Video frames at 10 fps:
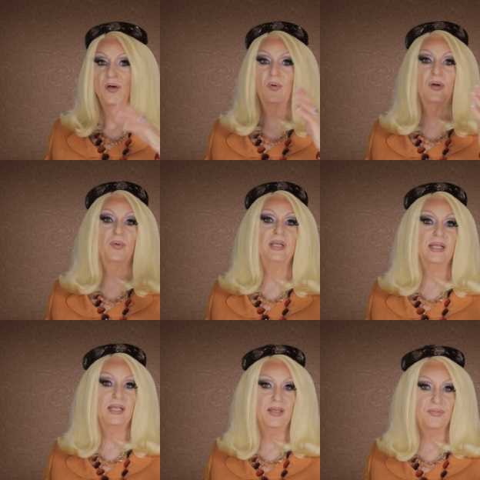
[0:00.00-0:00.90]
Well, we
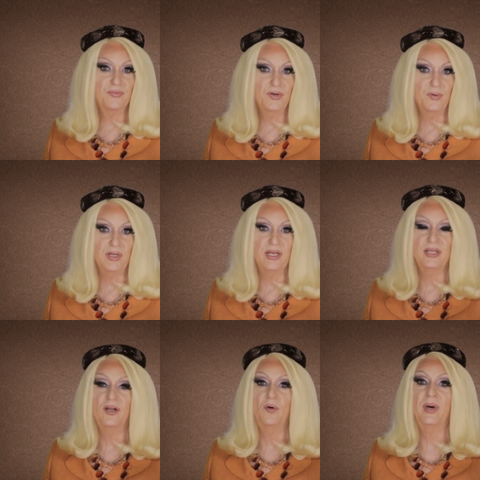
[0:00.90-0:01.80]
did get through it,
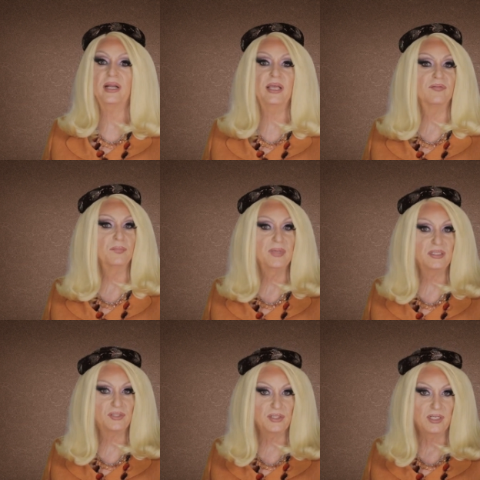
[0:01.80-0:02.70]
and nobody ever
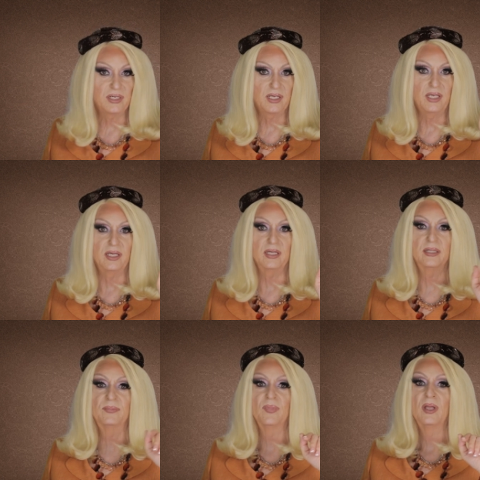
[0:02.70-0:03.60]
mentioned it
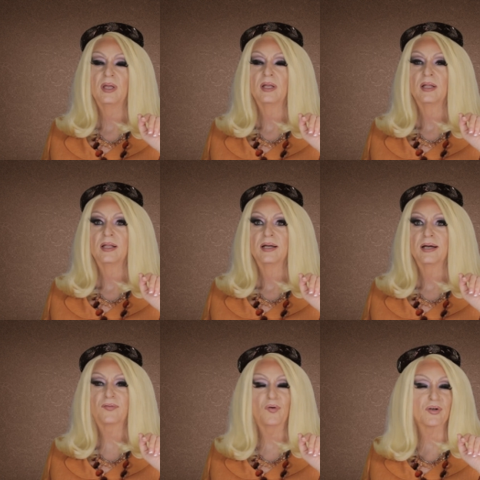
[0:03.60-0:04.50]
again.
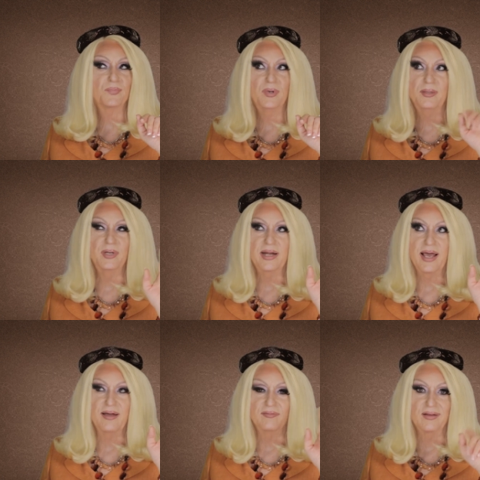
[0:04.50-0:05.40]
Of course, Bubba and
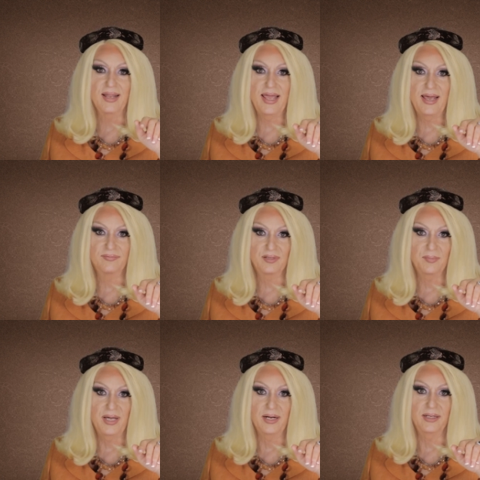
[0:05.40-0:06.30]
I have laughed
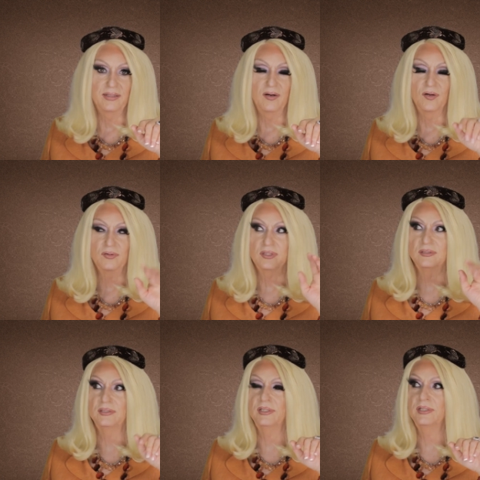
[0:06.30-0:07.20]
about it all
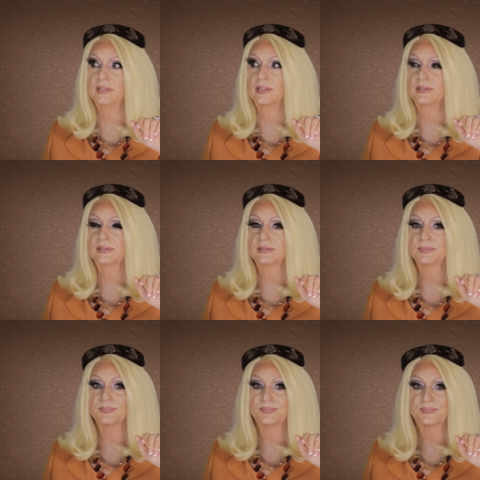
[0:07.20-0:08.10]
these years.
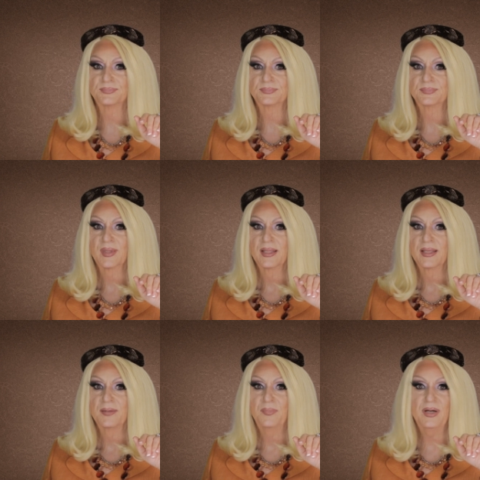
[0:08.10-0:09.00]

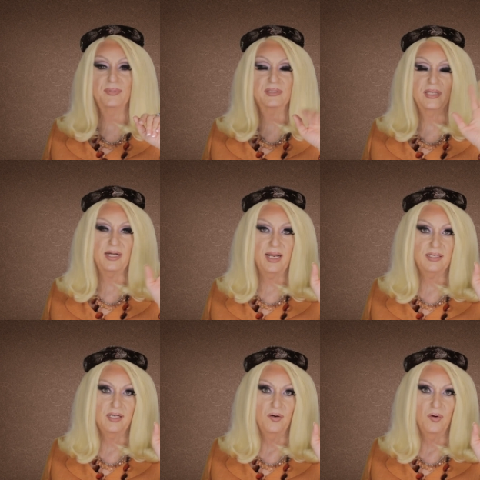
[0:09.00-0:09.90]
Bubba said it
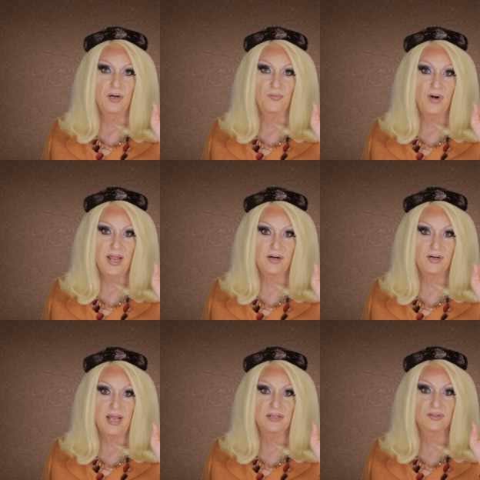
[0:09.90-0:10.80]
had to go on
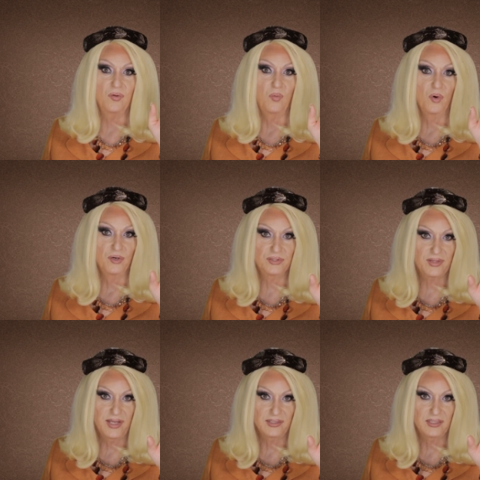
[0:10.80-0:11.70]
record as the
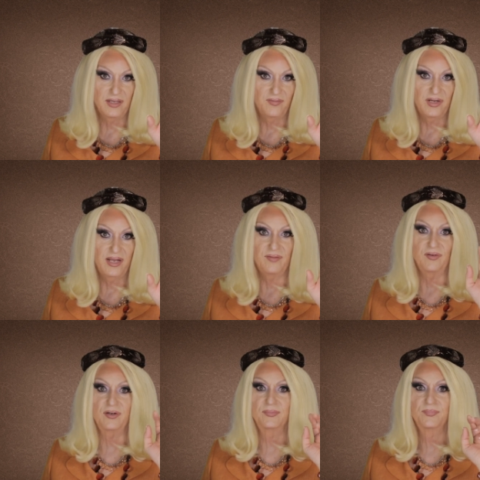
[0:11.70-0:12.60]
worst Thanksgiving
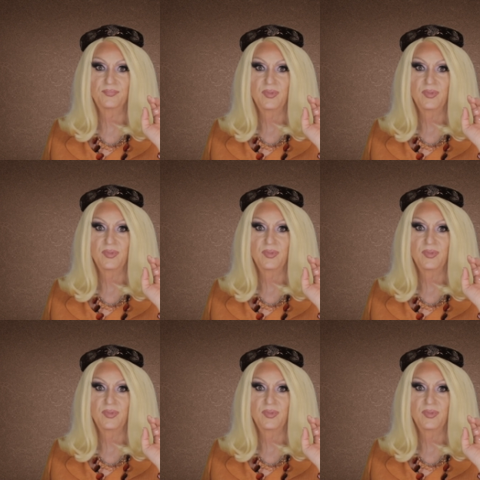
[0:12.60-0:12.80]
ever.